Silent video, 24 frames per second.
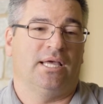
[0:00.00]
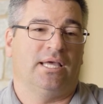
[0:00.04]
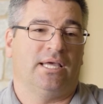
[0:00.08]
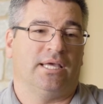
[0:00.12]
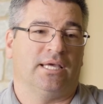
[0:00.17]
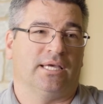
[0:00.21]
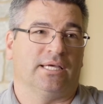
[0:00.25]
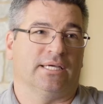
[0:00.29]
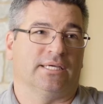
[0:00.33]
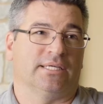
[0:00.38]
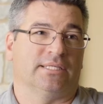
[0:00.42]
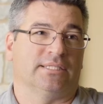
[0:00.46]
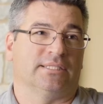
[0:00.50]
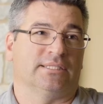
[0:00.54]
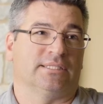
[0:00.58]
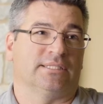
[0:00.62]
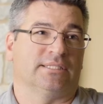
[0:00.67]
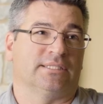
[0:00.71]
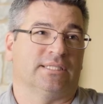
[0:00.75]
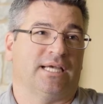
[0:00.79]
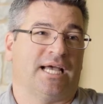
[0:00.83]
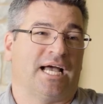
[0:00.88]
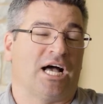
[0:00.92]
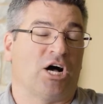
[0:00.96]

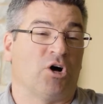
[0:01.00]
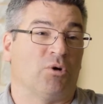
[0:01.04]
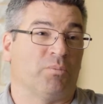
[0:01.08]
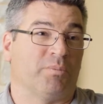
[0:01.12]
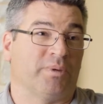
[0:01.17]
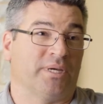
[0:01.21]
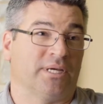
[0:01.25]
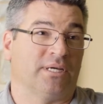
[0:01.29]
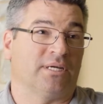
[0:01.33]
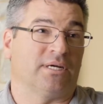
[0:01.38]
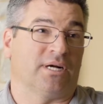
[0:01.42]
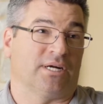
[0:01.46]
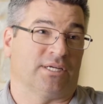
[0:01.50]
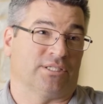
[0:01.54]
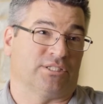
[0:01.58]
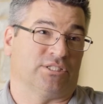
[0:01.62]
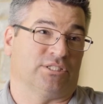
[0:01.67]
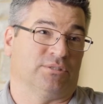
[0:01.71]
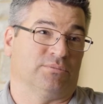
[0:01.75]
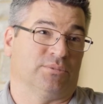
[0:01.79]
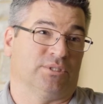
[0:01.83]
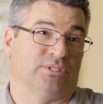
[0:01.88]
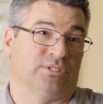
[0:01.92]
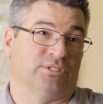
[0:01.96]
is helping
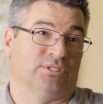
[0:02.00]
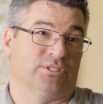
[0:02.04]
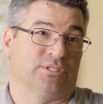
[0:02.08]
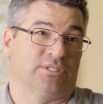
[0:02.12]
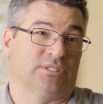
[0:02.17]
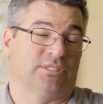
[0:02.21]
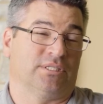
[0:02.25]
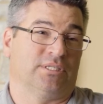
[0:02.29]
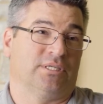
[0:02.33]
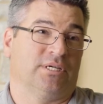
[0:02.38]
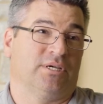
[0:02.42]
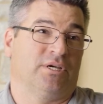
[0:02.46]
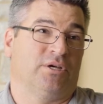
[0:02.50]
customers